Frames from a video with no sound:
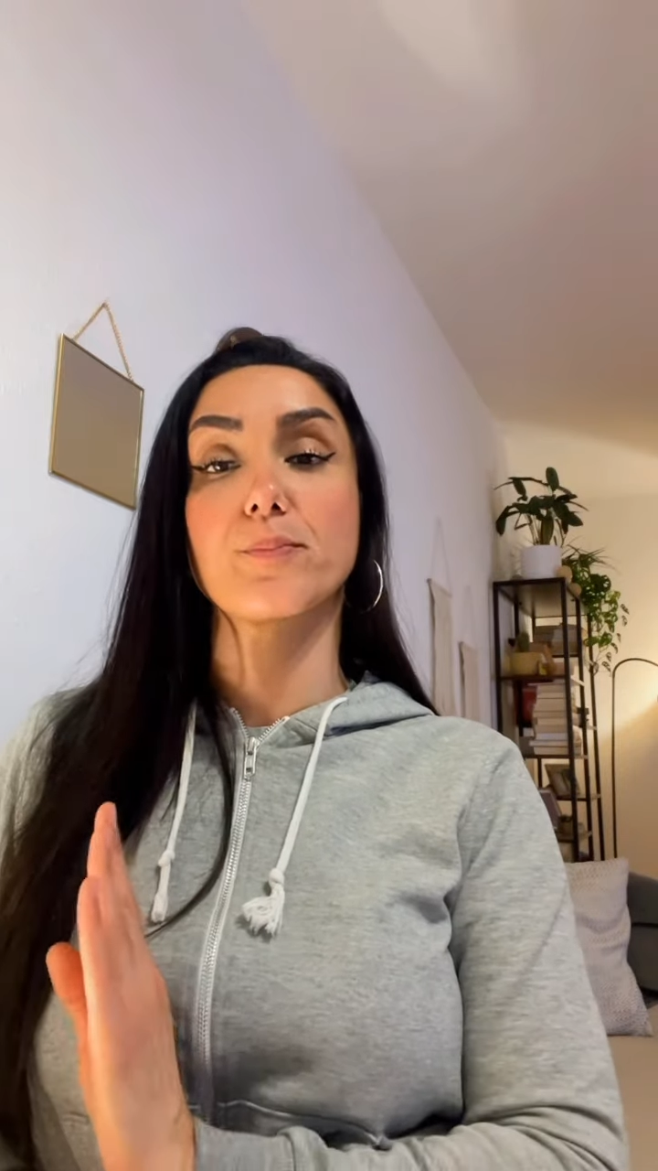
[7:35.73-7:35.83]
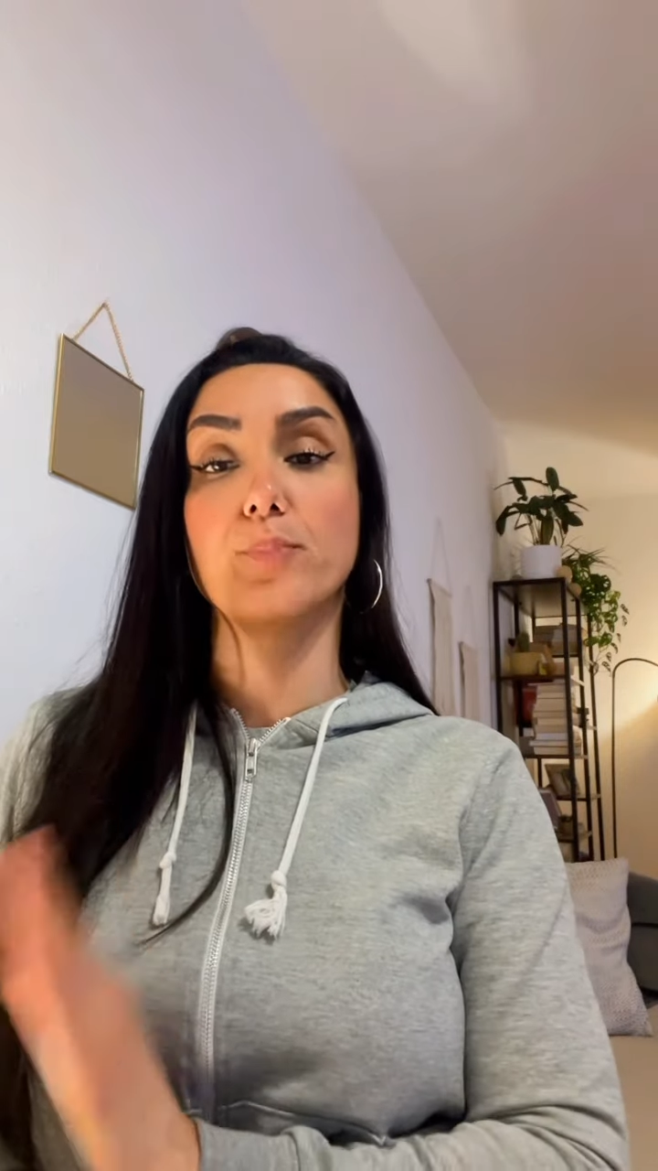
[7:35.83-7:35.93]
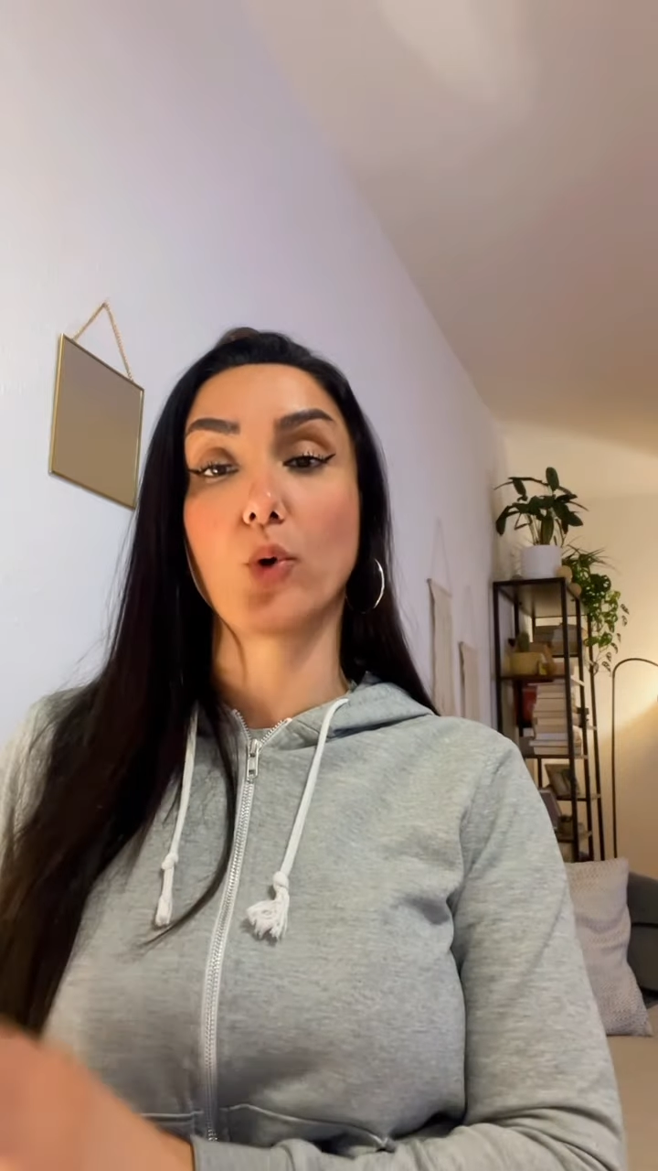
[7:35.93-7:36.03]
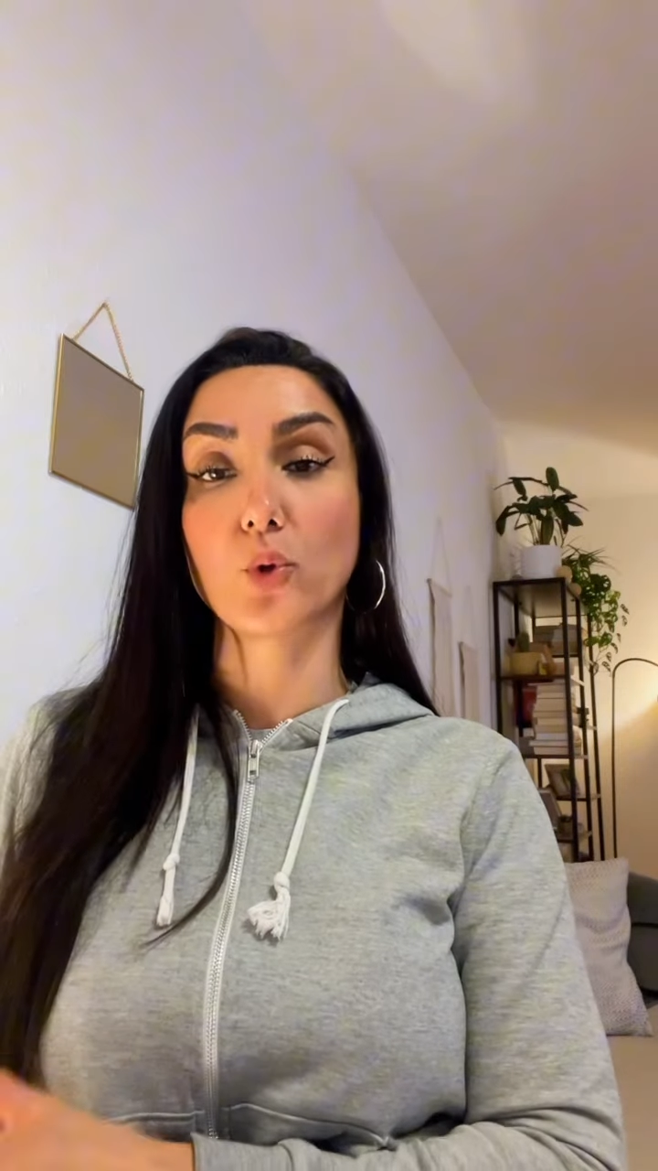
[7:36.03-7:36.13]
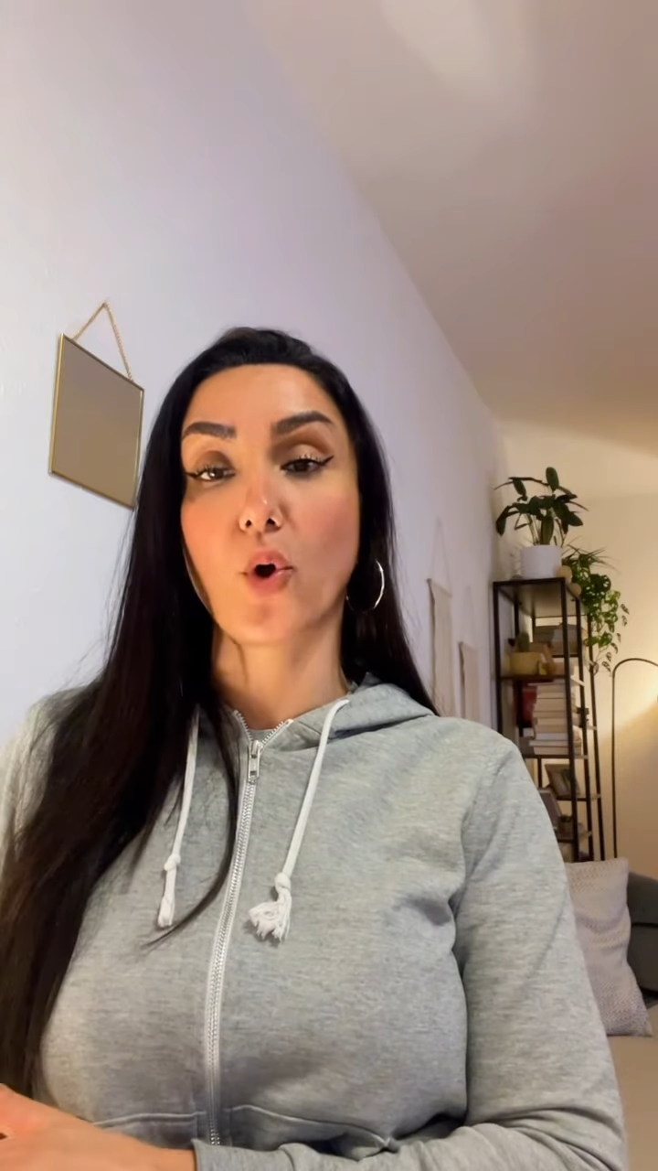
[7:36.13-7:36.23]

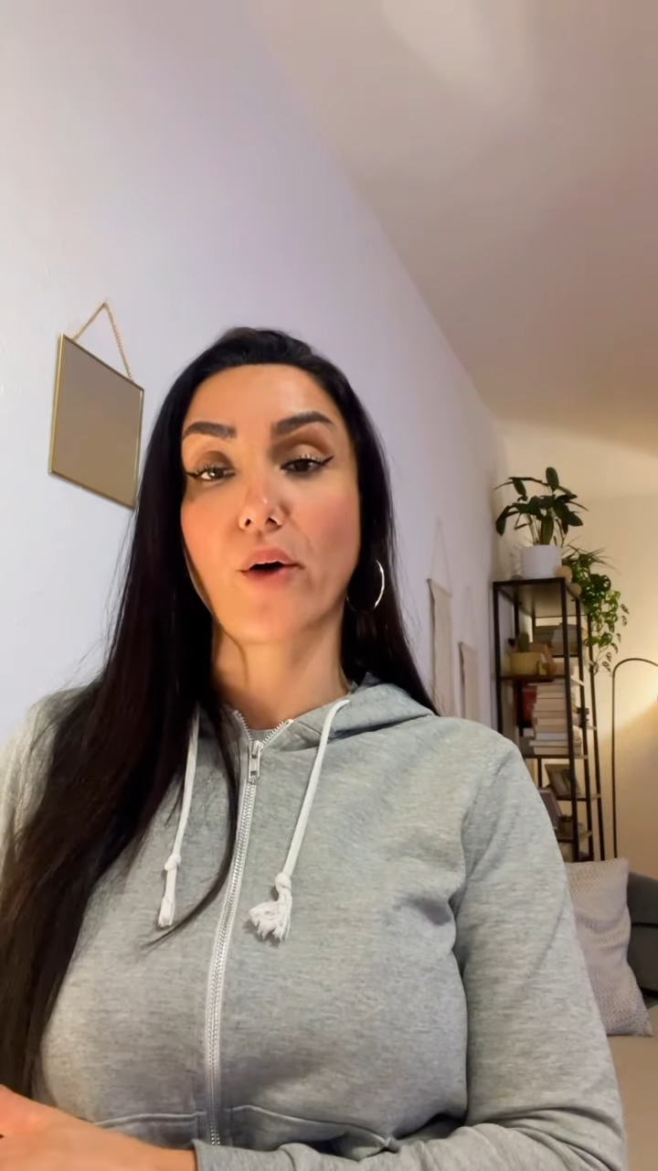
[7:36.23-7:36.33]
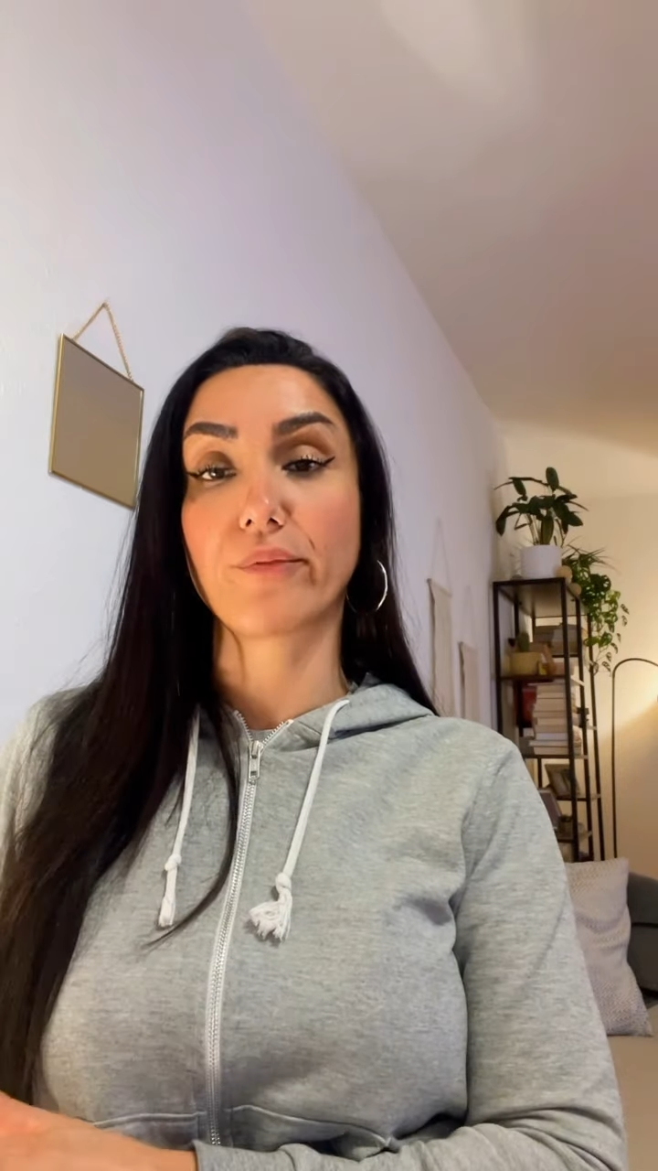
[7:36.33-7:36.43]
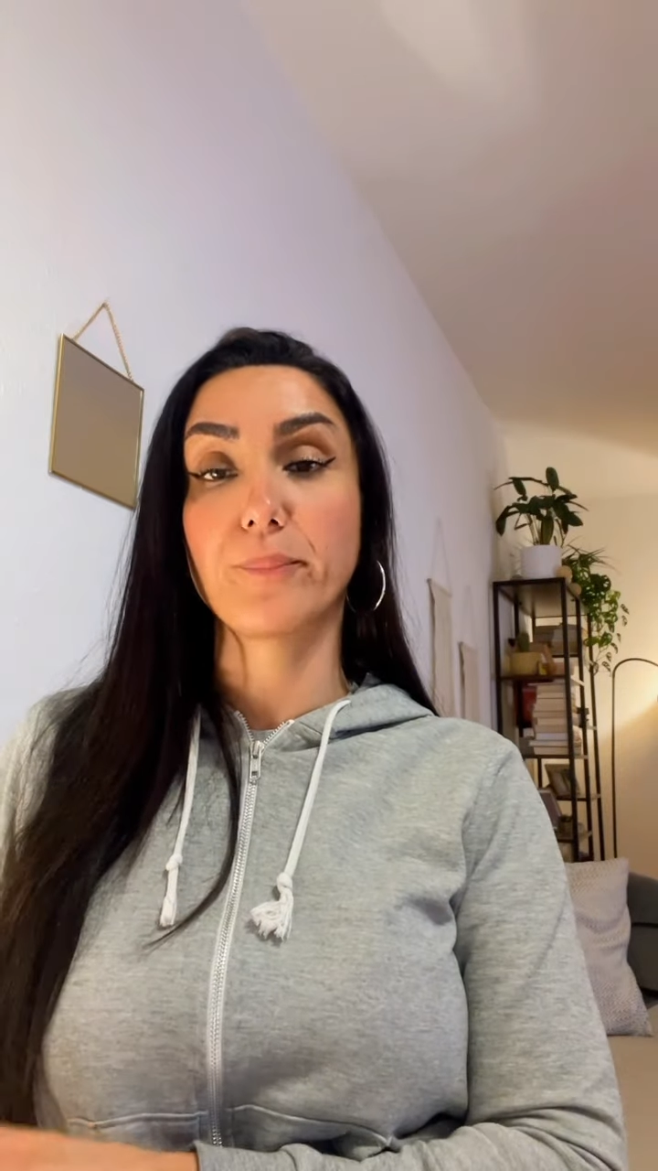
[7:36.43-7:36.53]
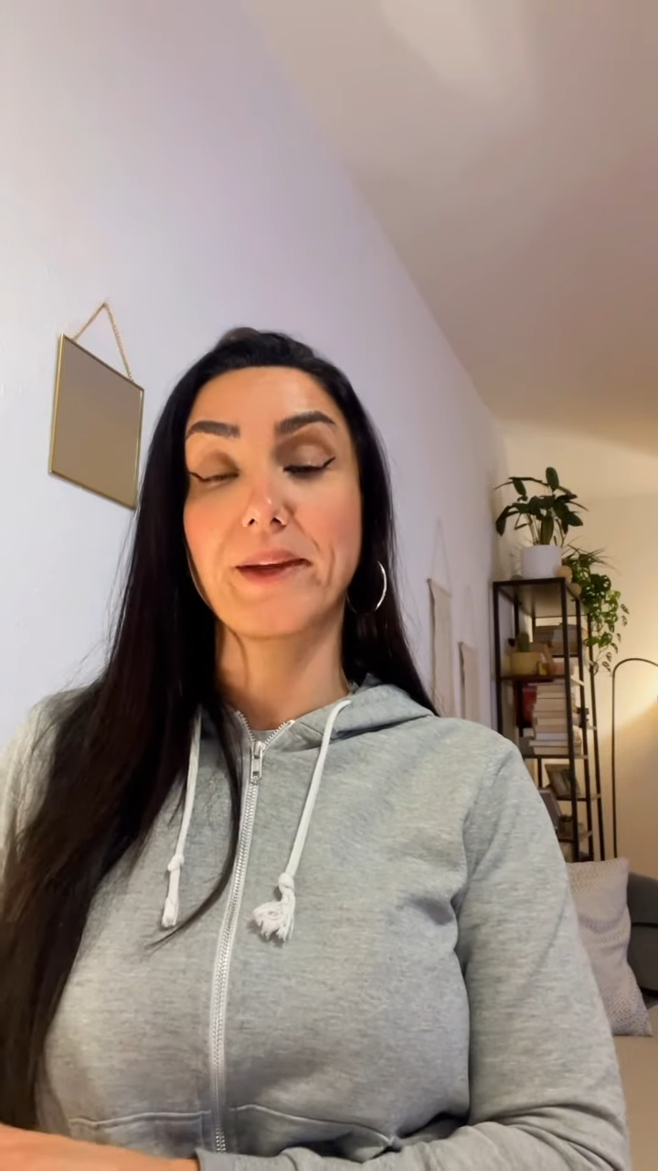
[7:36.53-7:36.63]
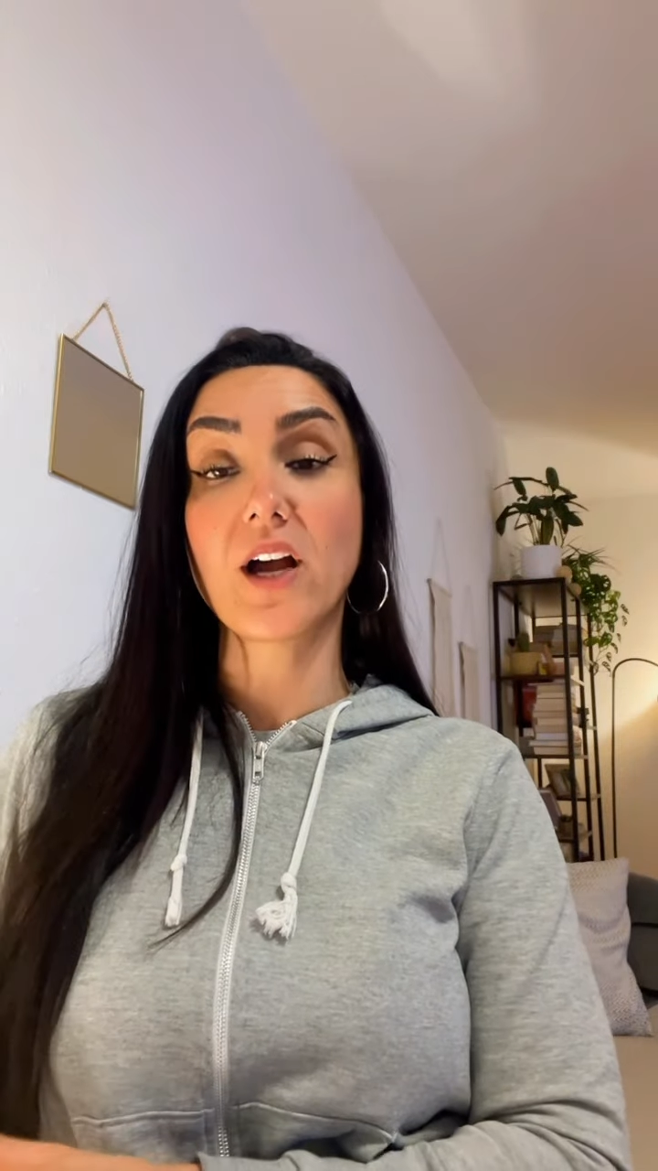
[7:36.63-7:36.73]
pull
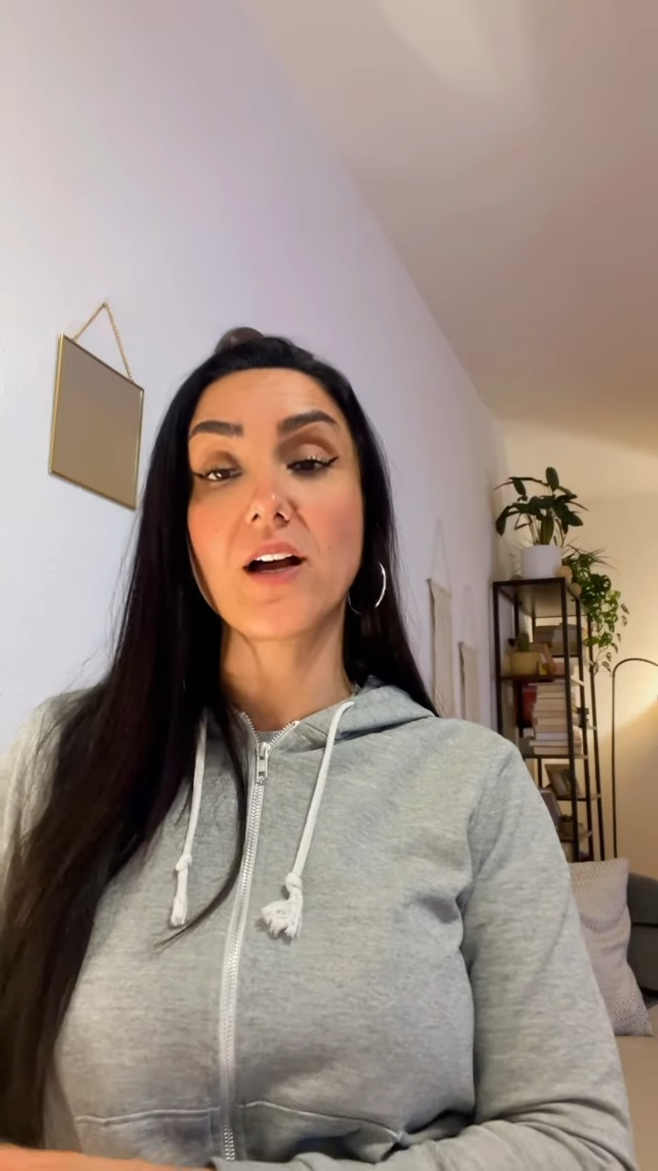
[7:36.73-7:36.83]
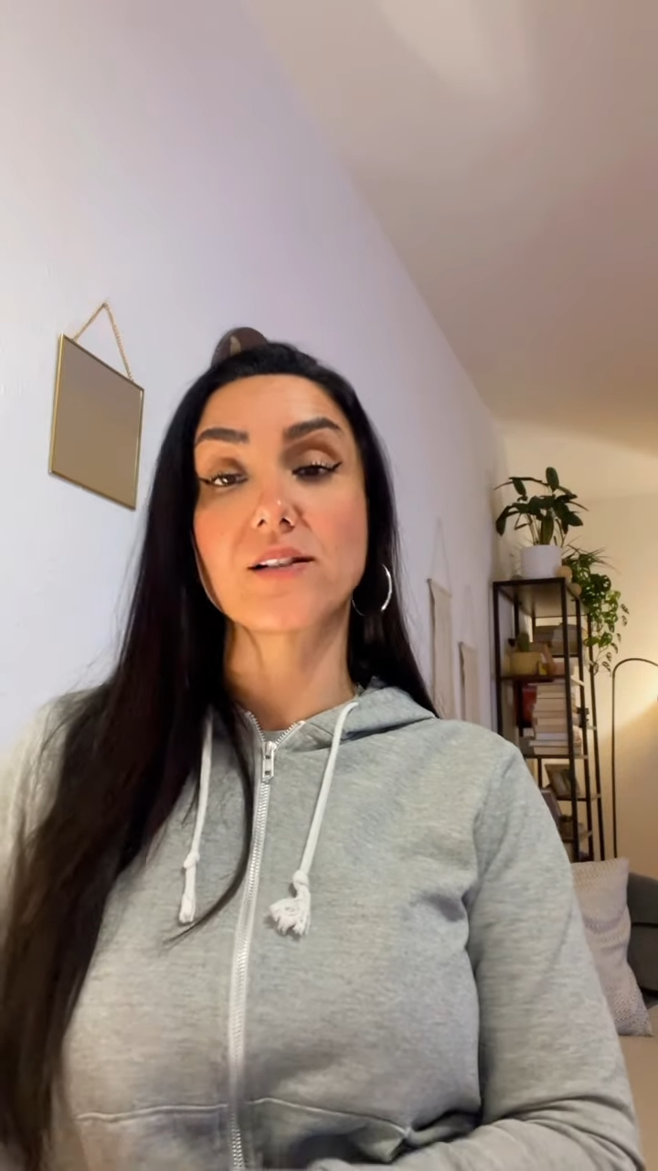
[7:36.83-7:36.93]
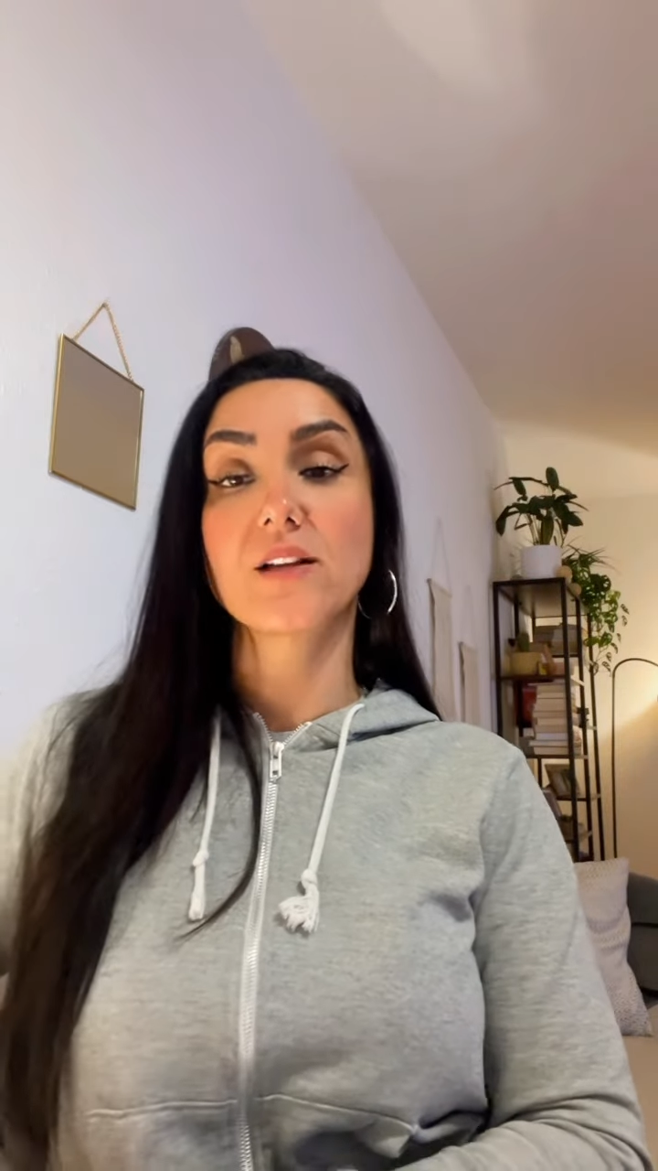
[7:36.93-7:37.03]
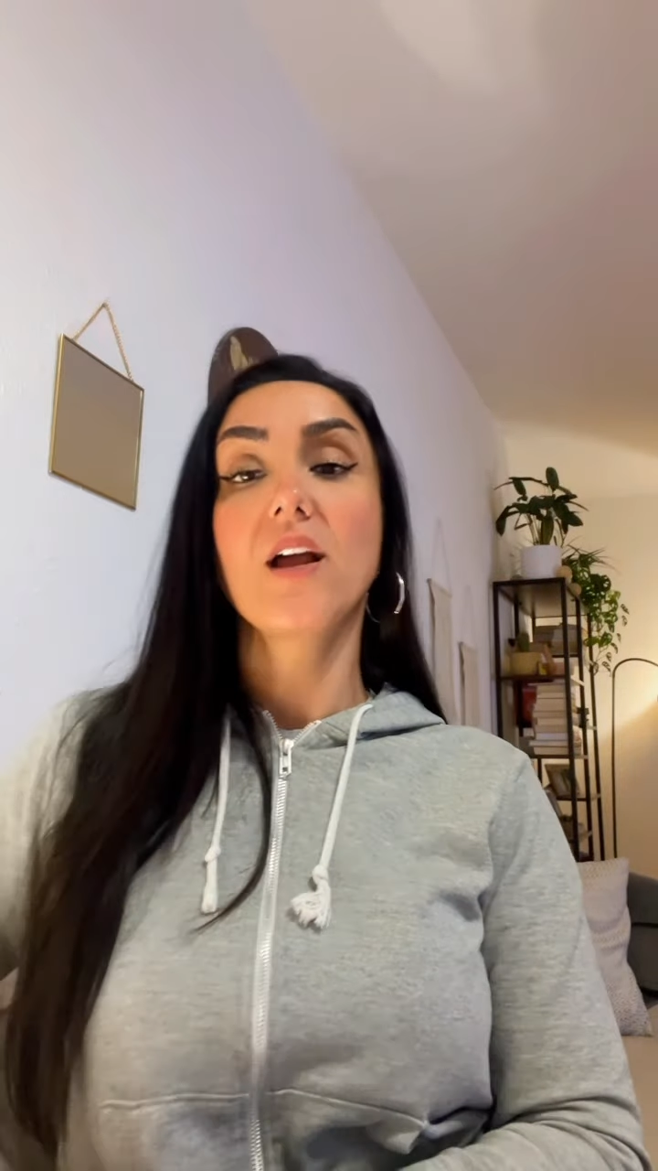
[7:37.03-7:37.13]
off. Because